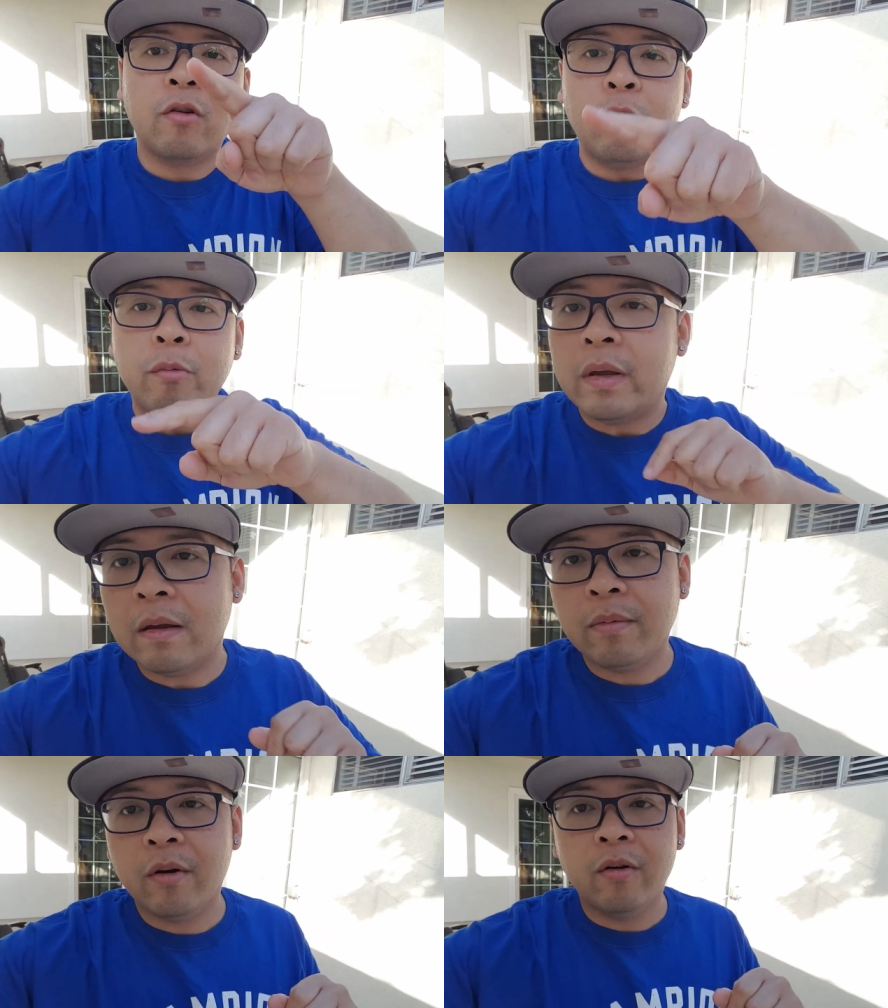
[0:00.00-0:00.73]
Cool
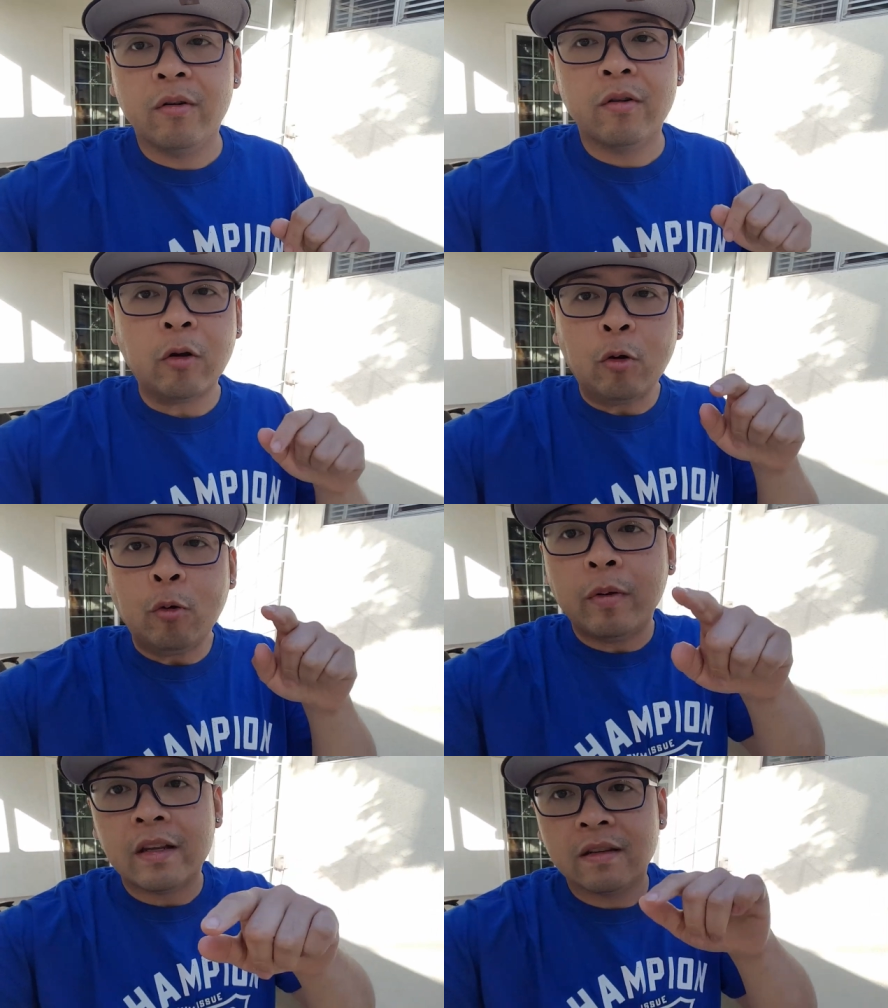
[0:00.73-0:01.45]
people.
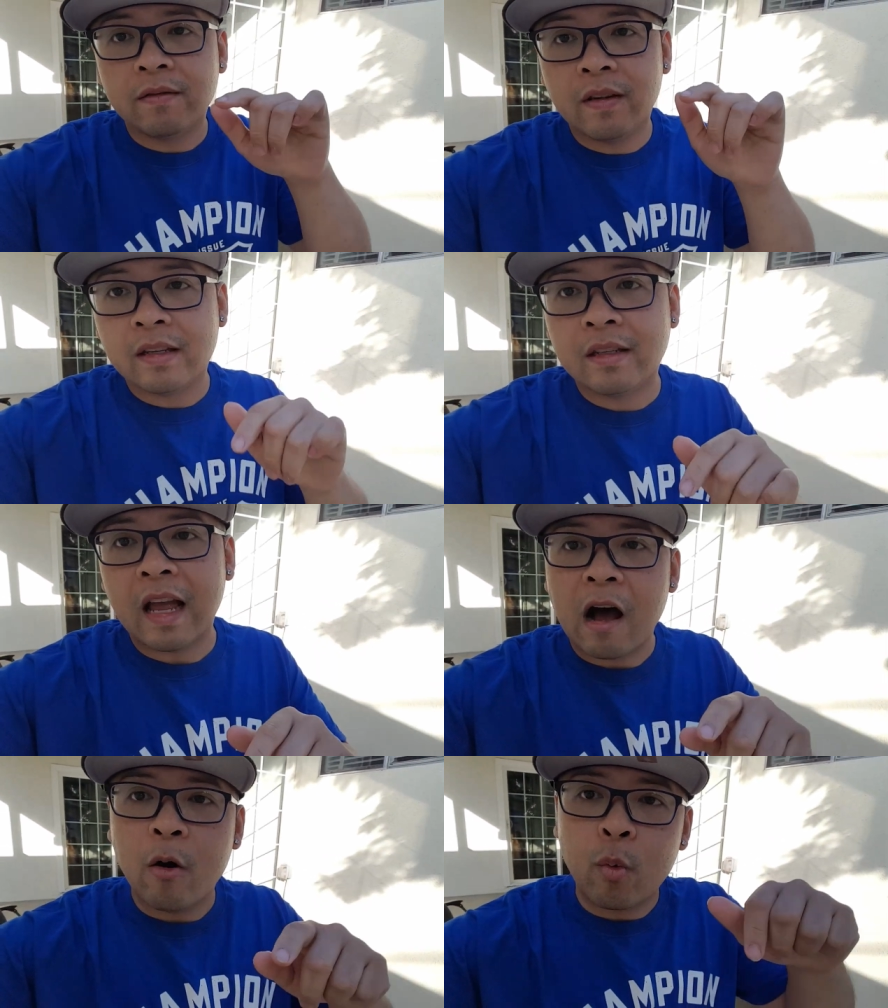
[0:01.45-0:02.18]
Cool place to
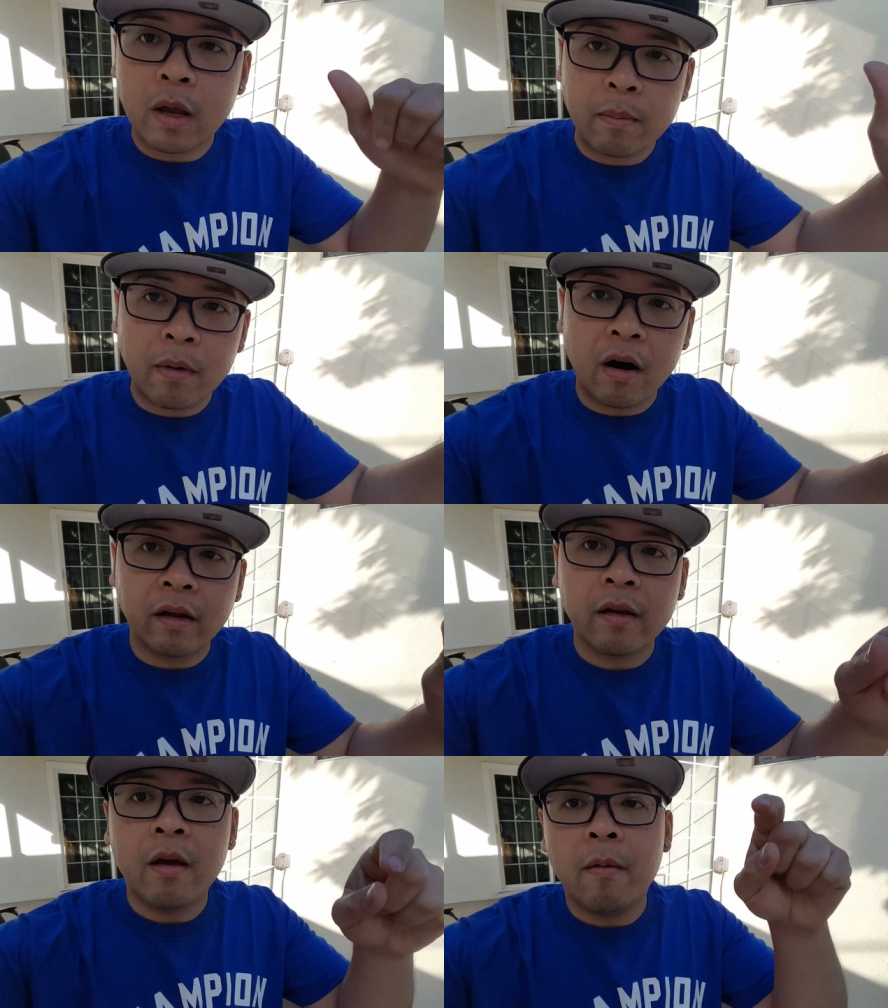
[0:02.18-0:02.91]
visit out in Wicker
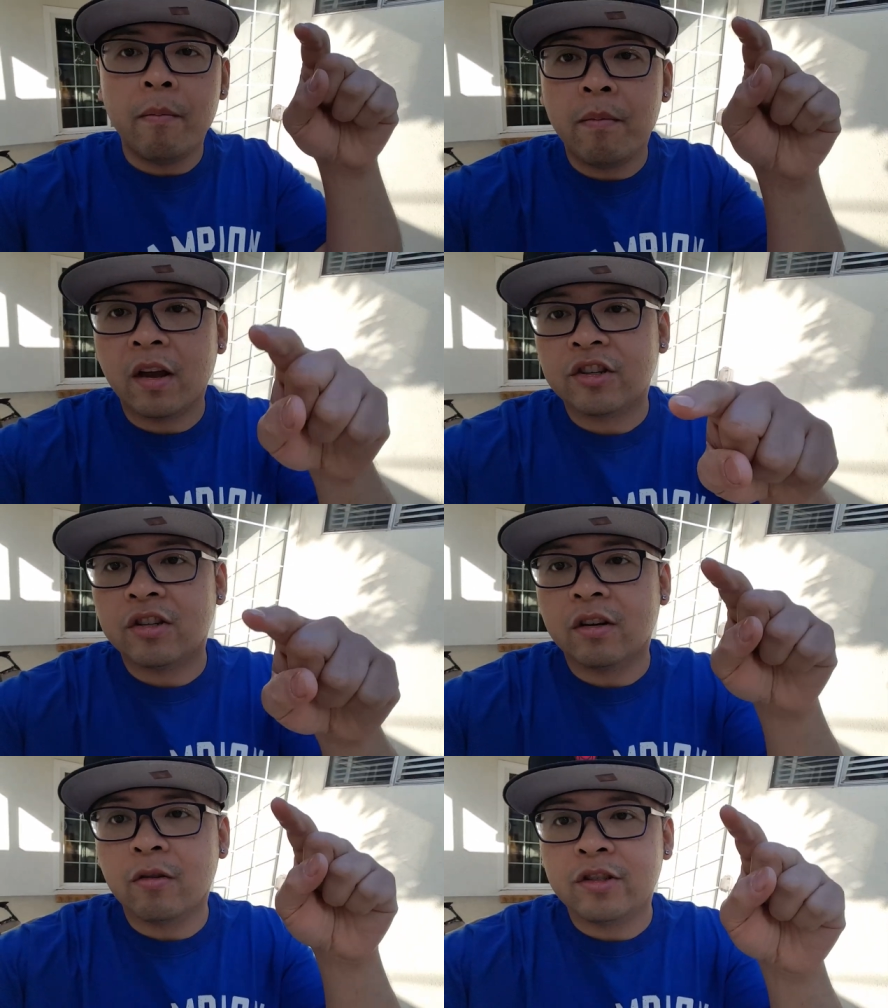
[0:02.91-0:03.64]
Park. Make
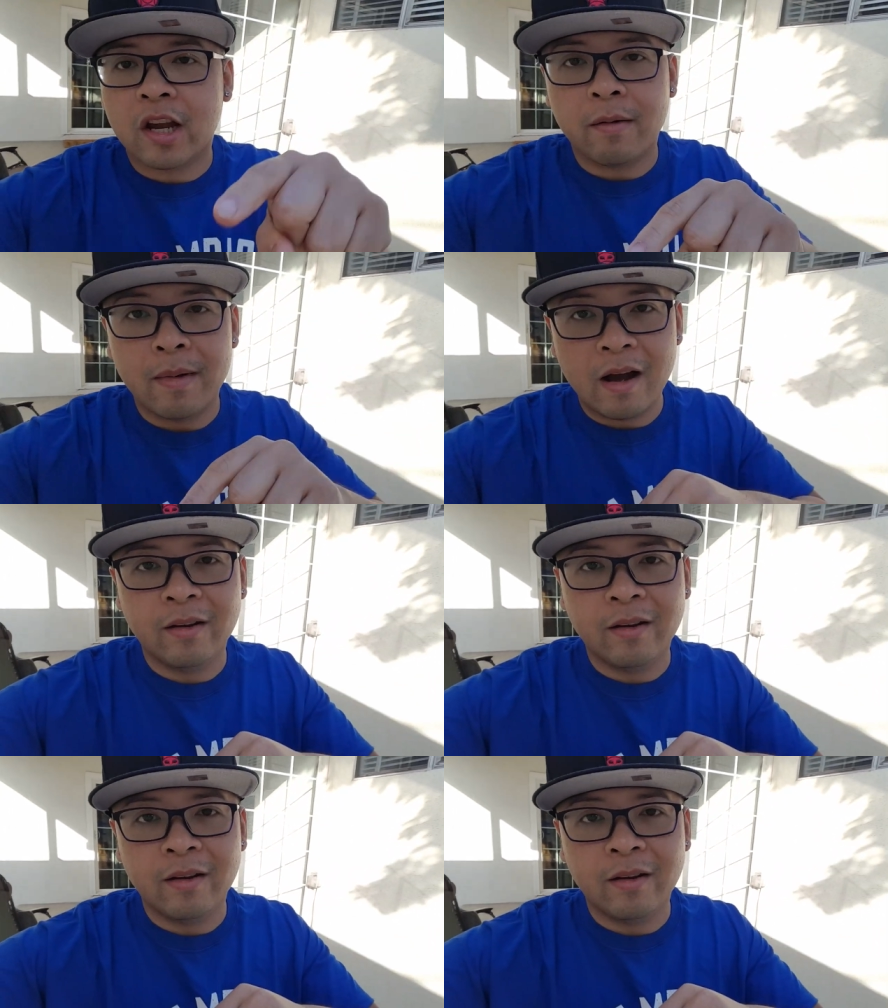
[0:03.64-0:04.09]
sure to go check them